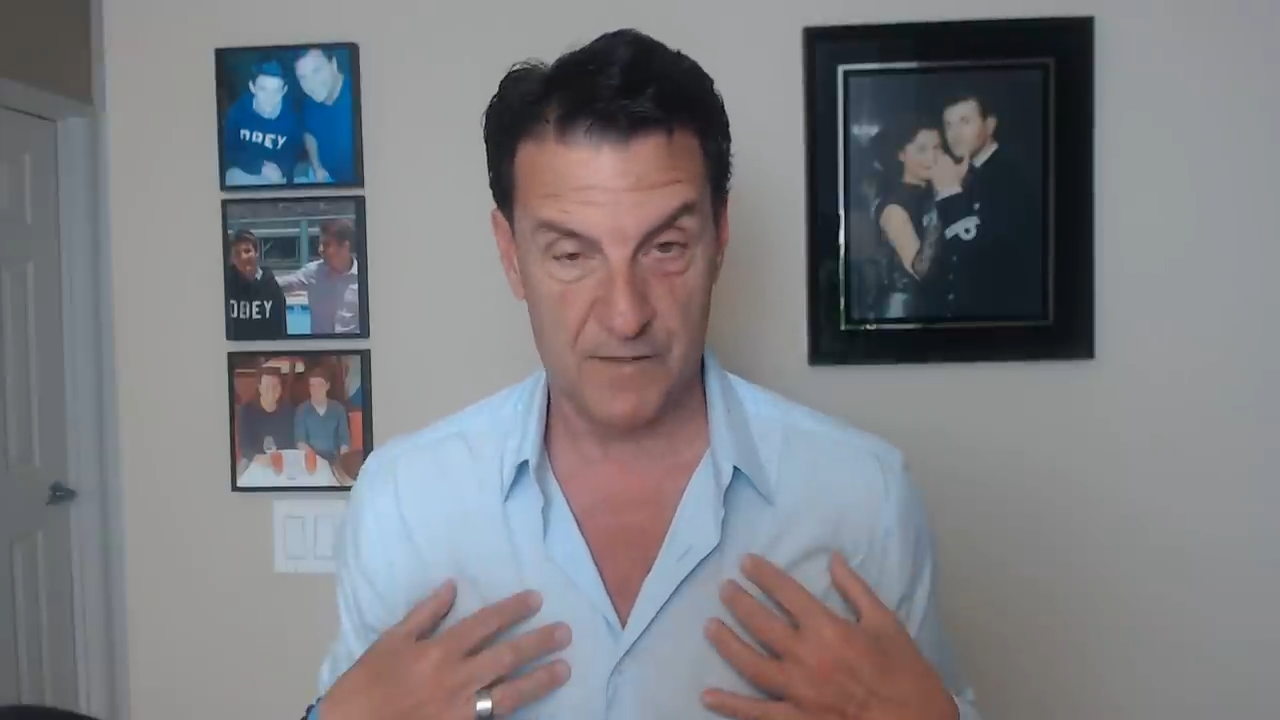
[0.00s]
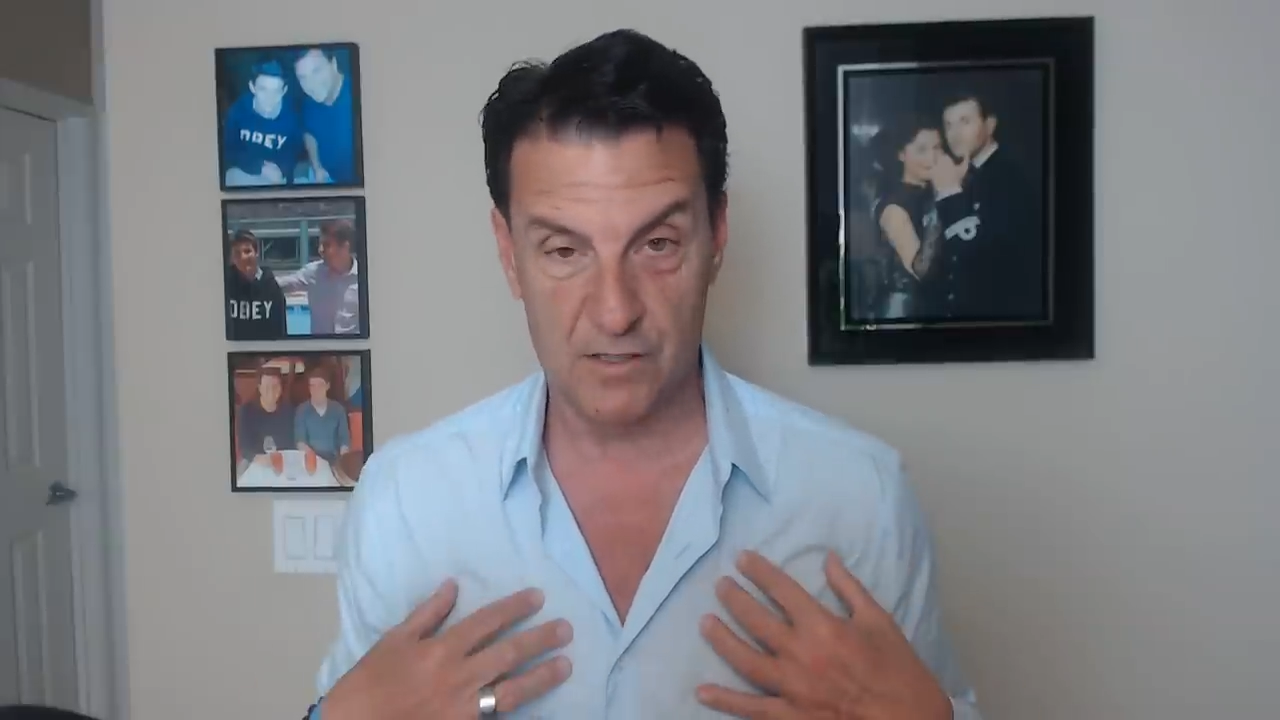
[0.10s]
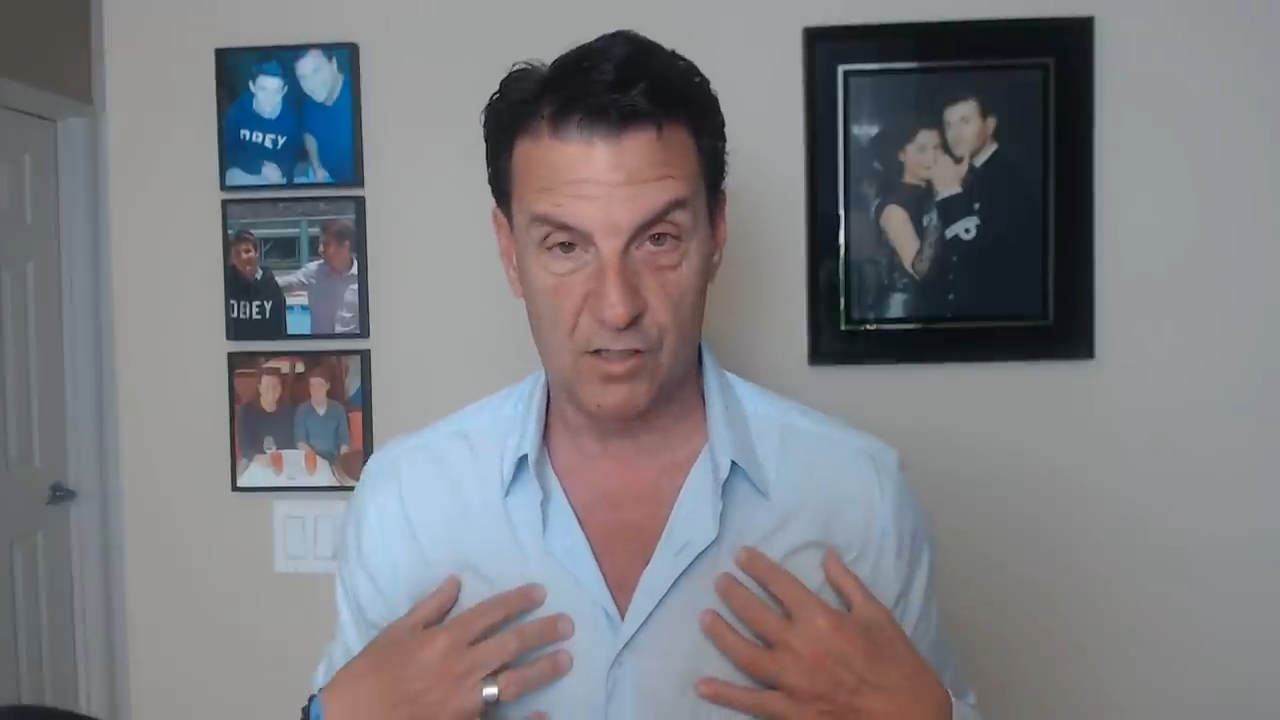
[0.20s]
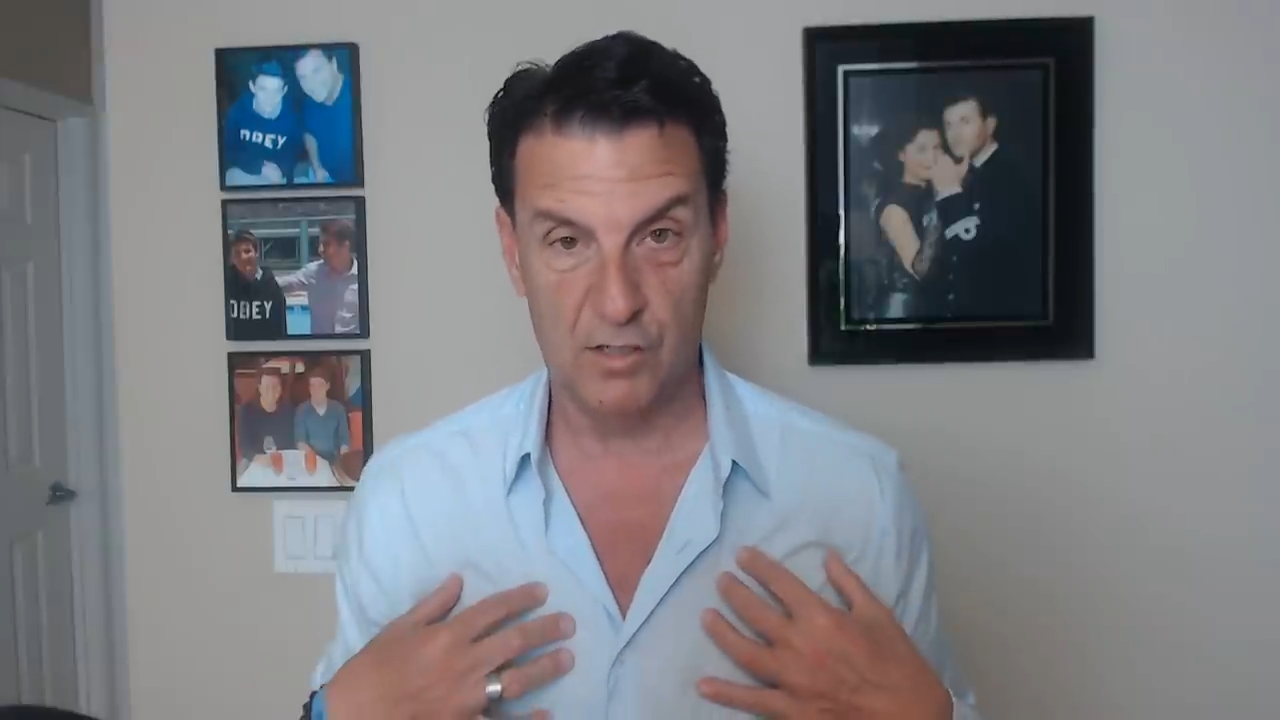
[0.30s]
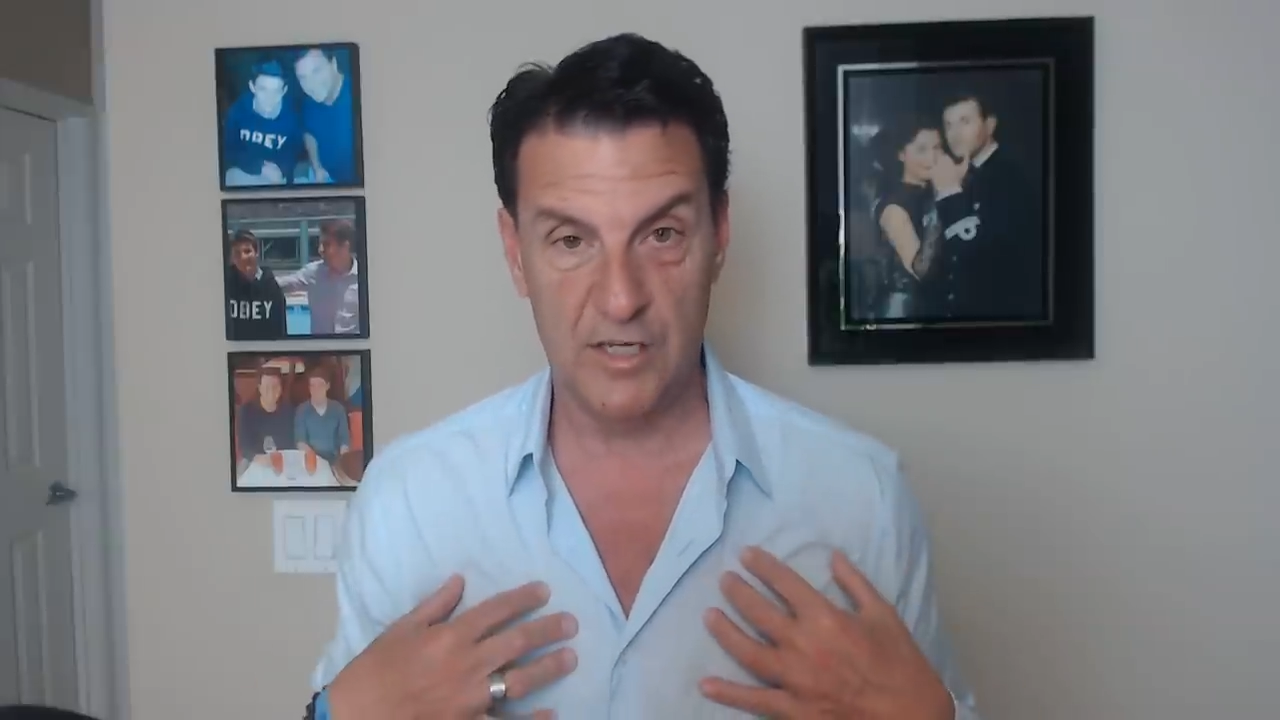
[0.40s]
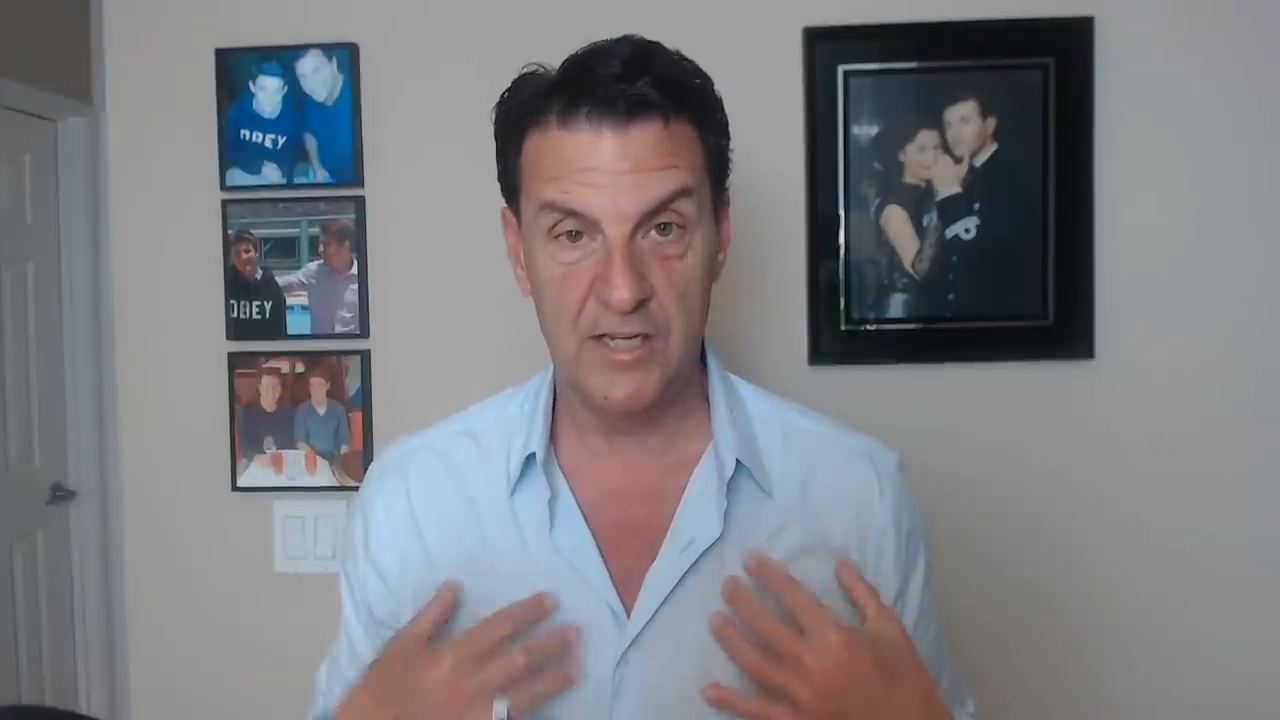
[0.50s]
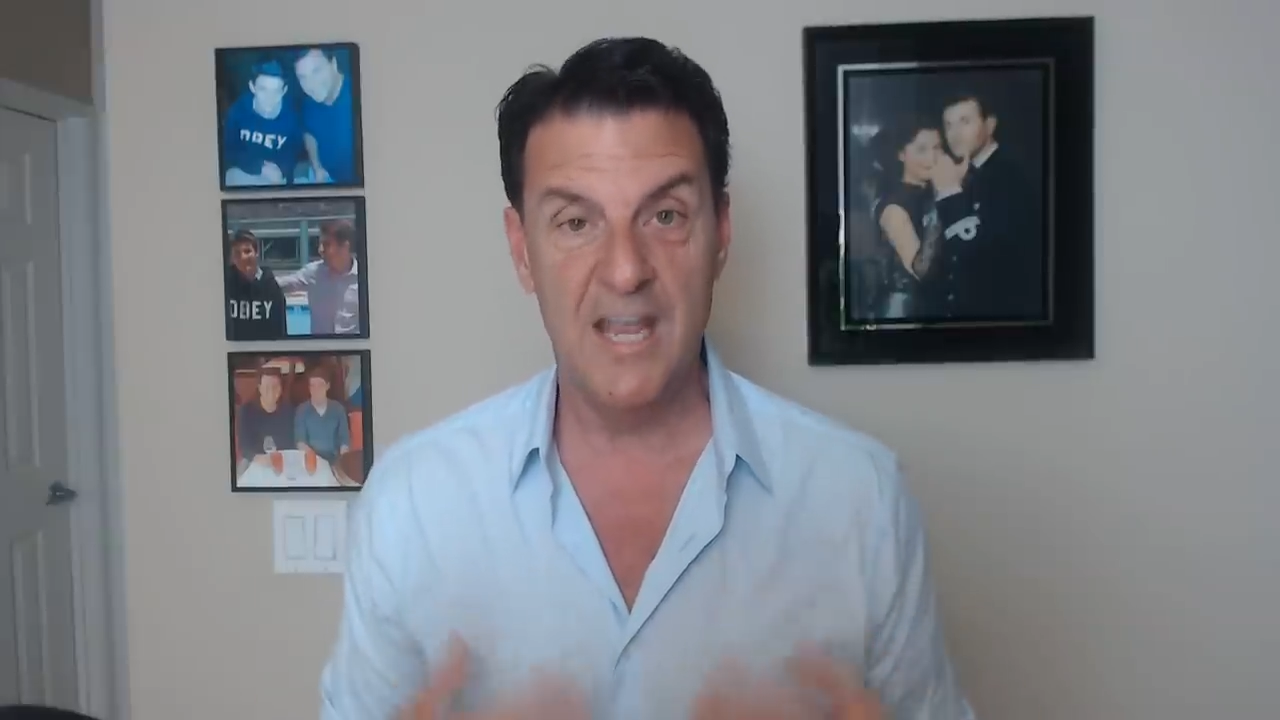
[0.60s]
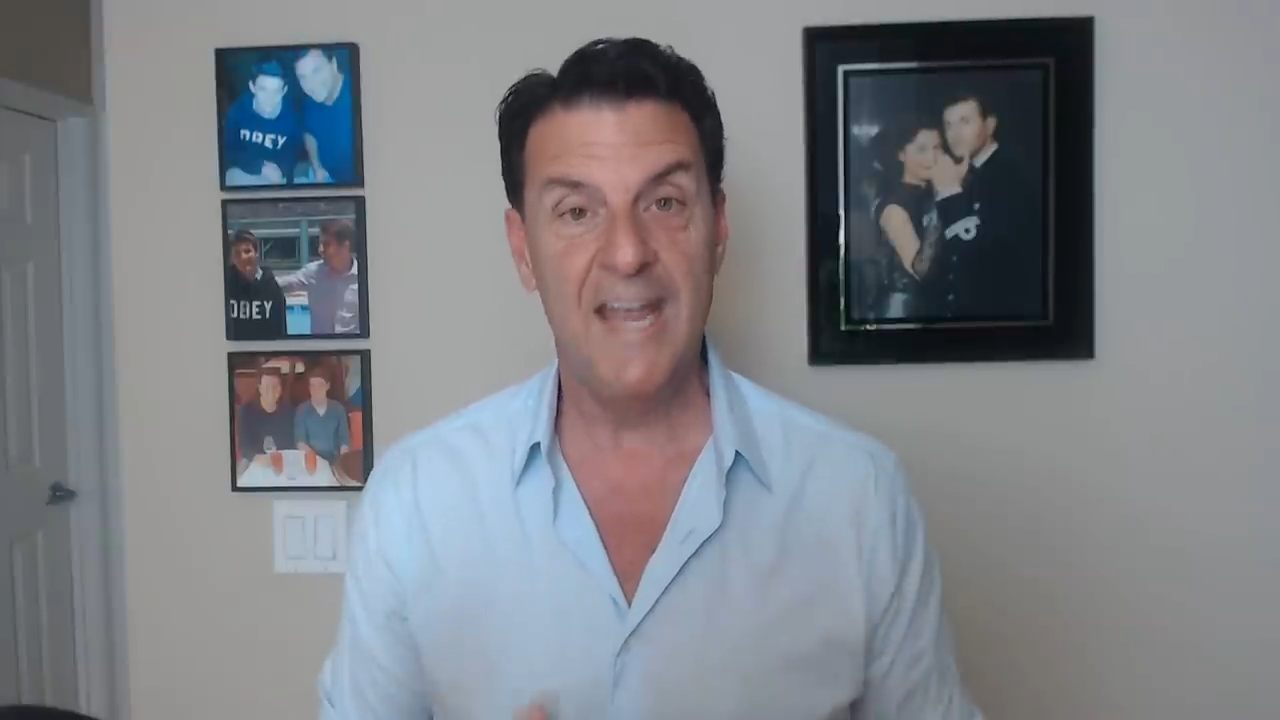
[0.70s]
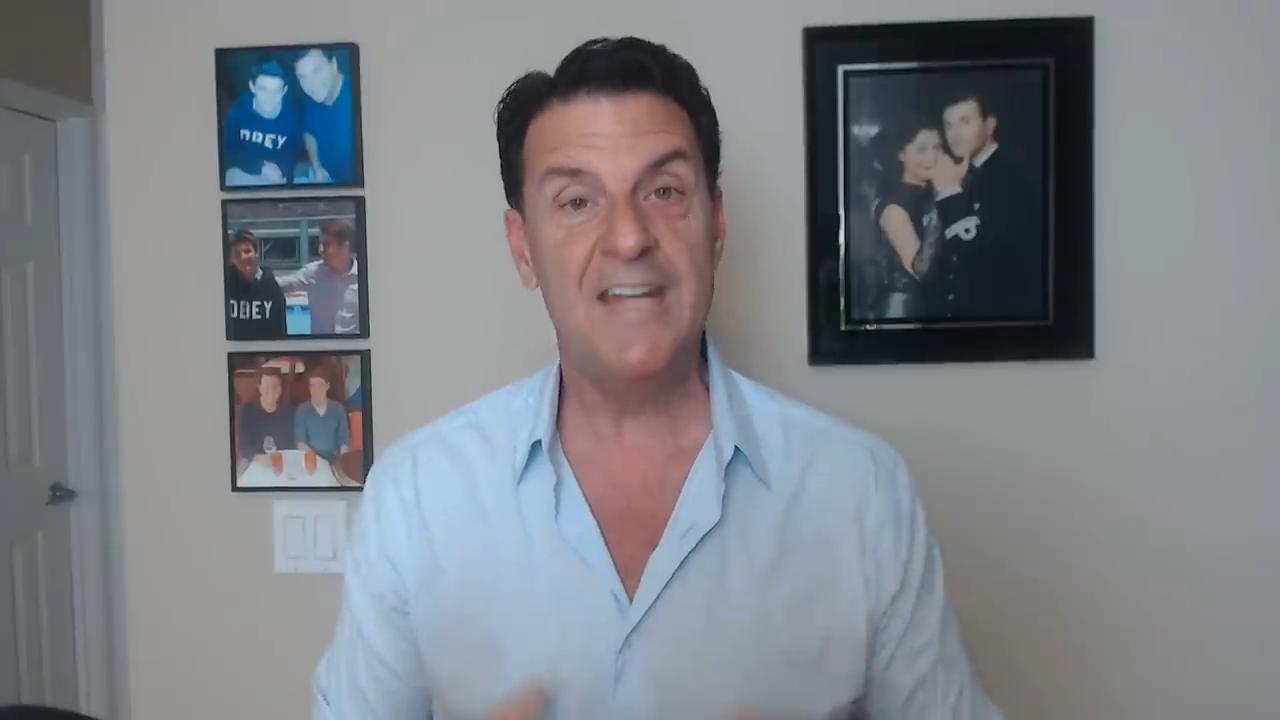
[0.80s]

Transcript: included.